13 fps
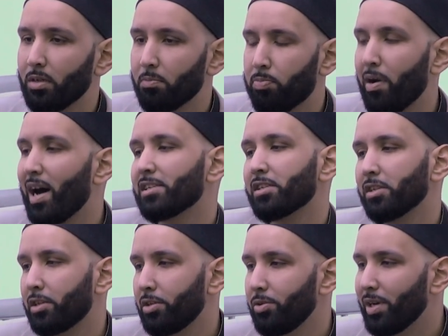
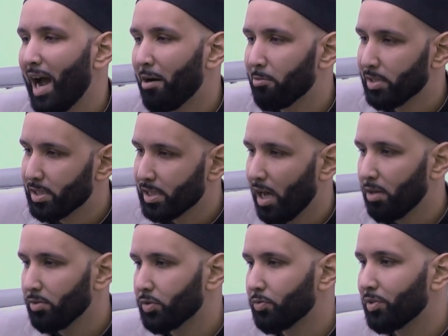prosecute
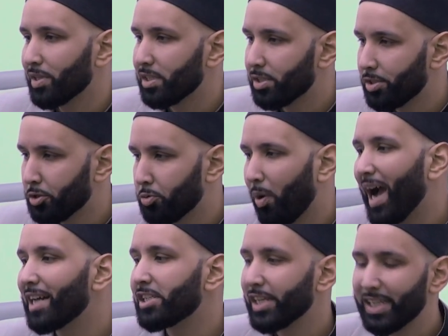ourselves for this
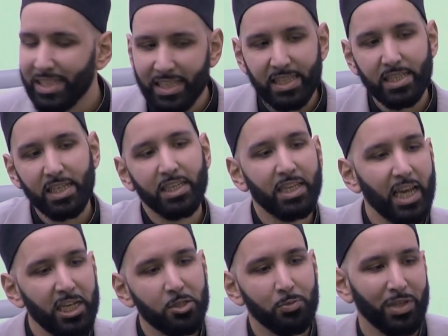tragic
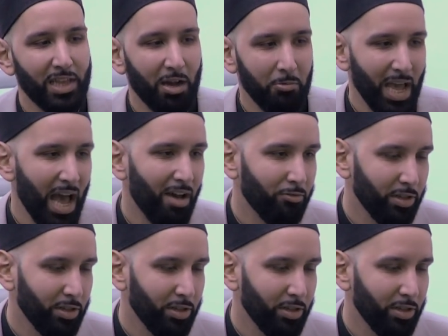disengagement that we have